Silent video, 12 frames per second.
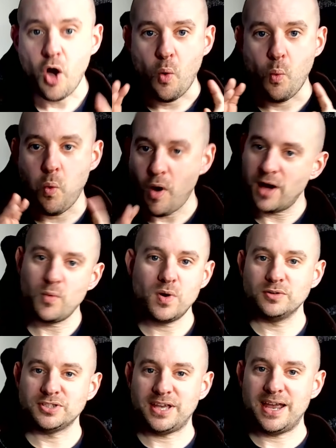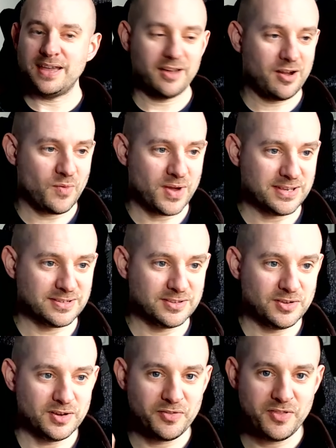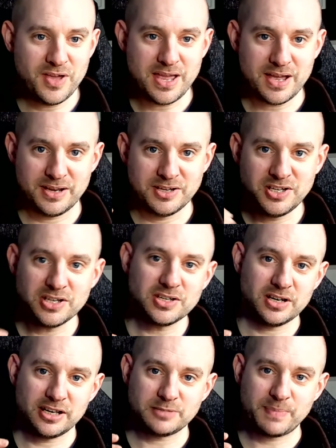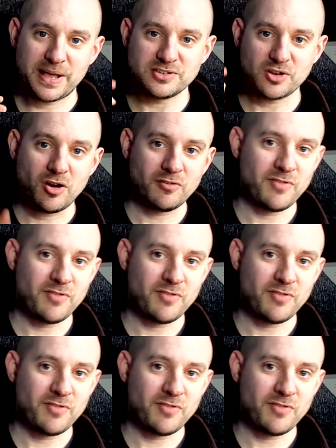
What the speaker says: What I will say though is that the additional expense of